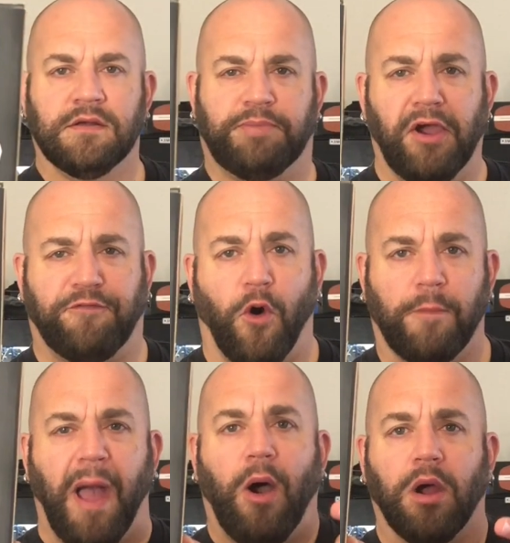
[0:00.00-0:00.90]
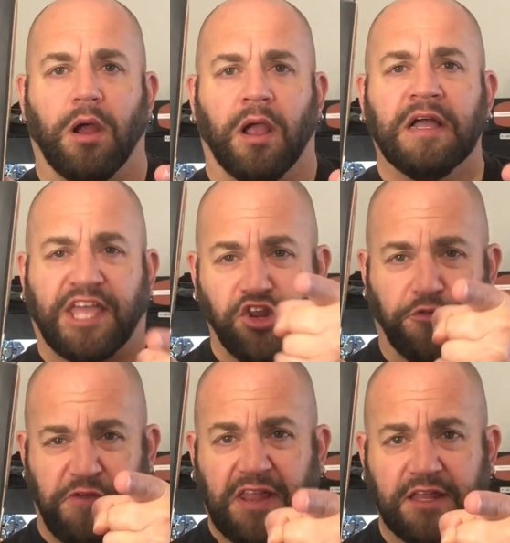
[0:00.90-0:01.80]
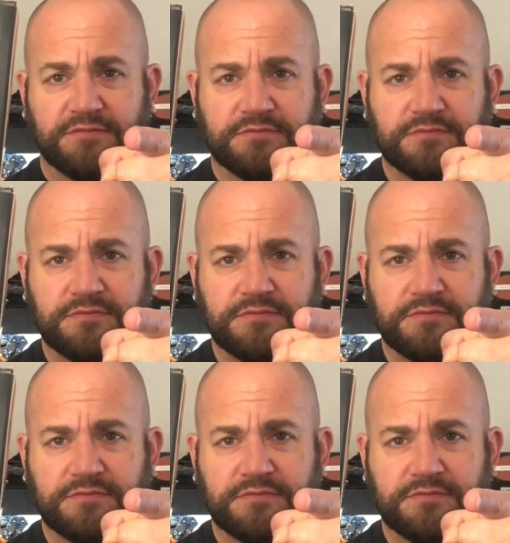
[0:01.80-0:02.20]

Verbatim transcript: PO4 power! Can you feel it?